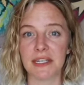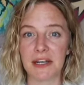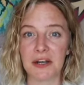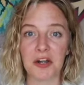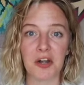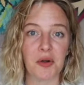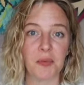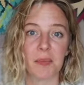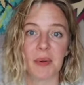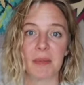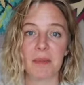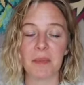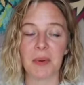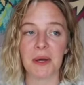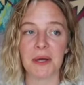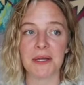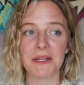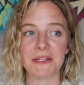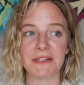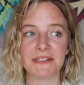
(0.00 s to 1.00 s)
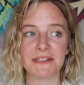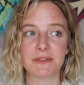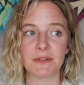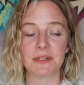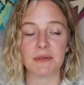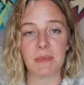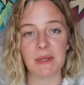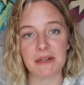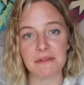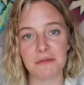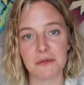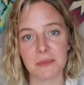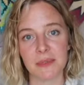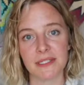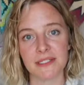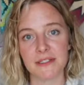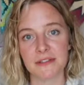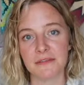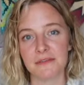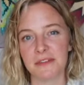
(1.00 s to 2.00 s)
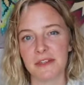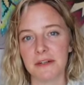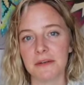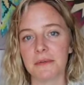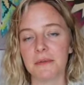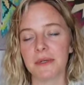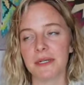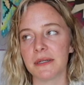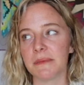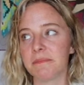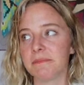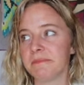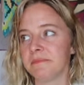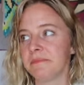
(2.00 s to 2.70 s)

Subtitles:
It had already been bought, so I made it for myself. I don't want to